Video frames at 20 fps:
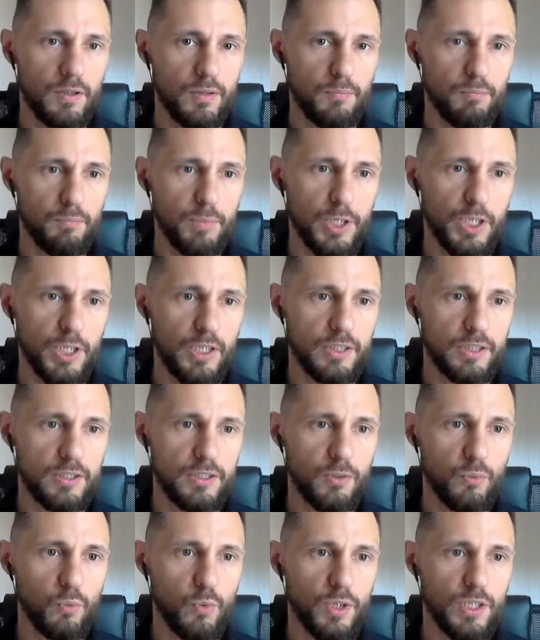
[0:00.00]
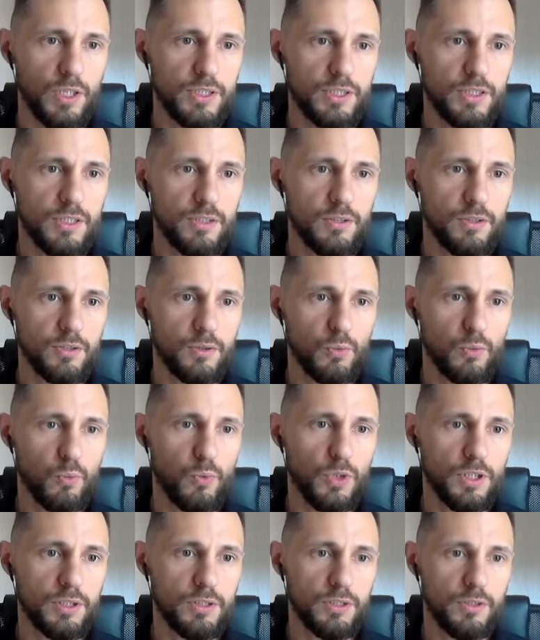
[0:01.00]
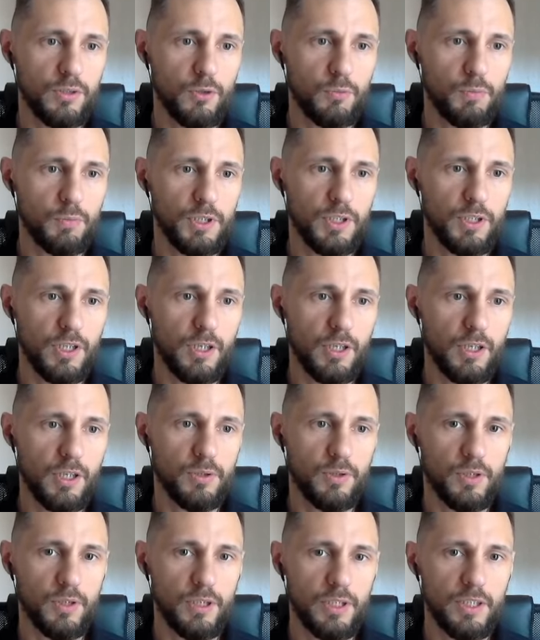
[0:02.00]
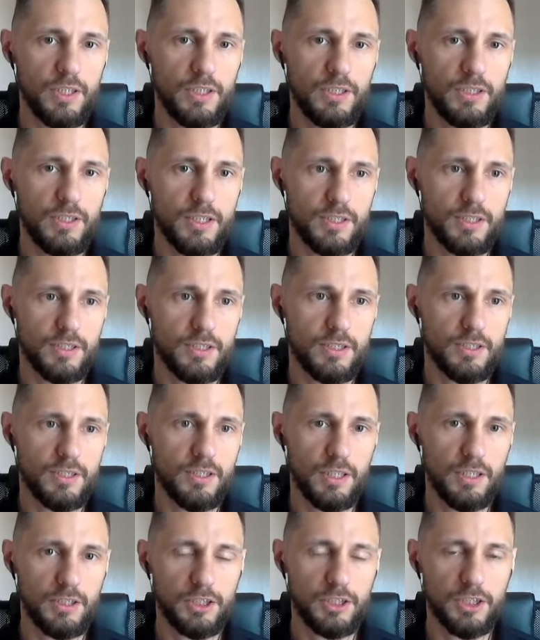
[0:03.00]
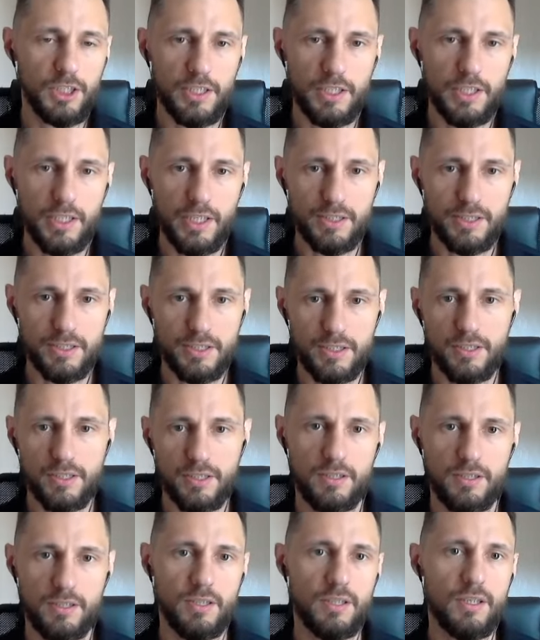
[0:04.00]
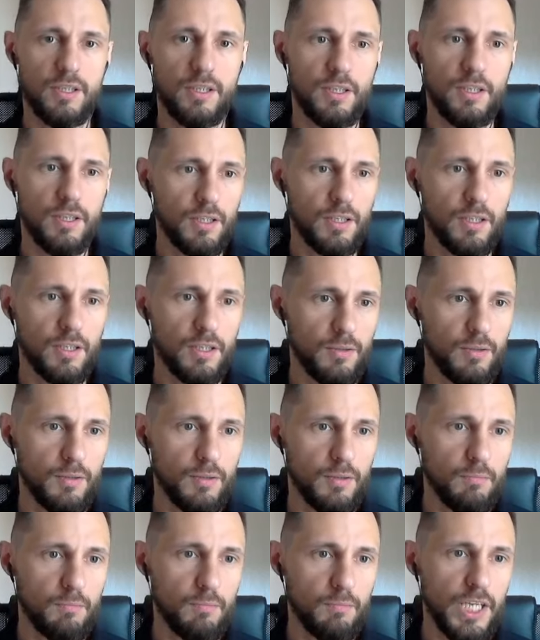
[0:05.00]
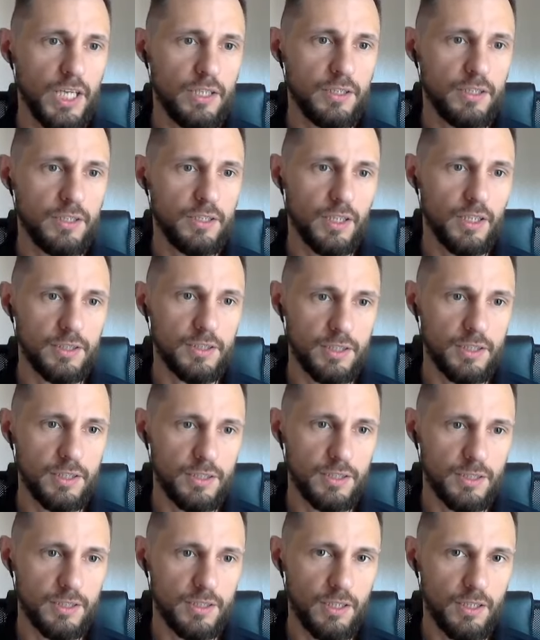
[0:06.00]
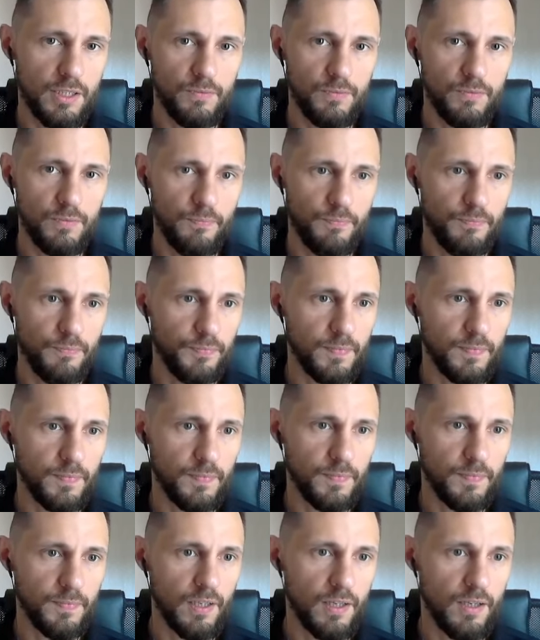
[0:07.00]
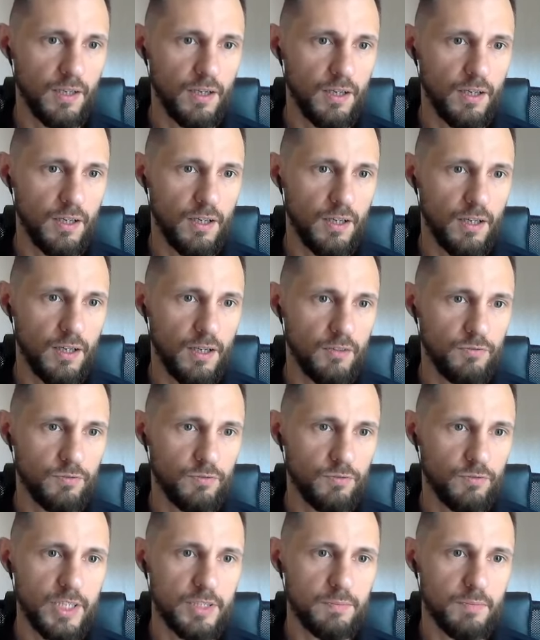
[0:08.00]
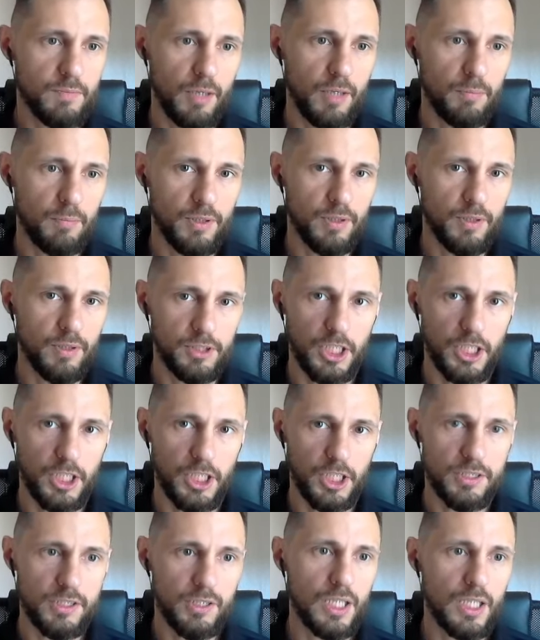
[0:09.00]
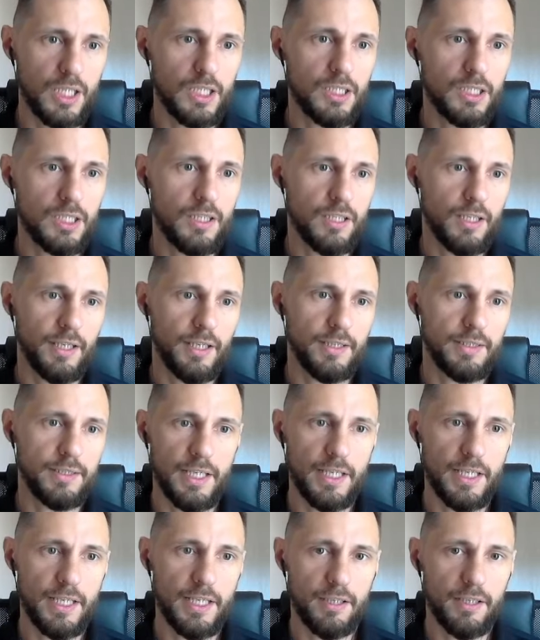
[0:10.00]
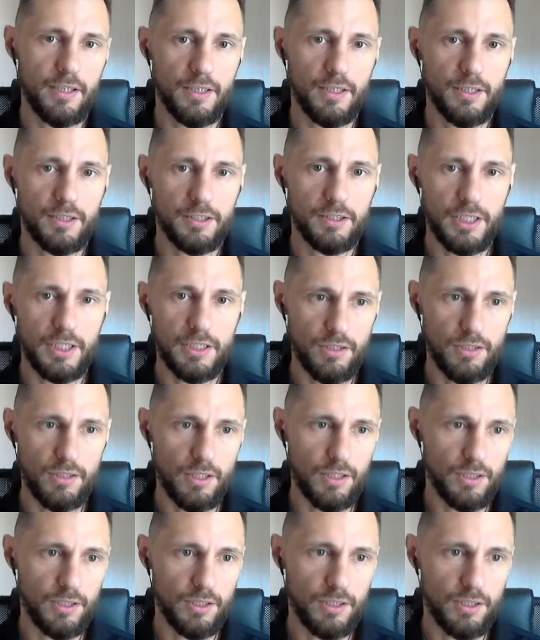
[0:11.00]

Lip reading: but the ones that you'll want to open up are index.js, main.dsl, phrasemap.json, and data.json.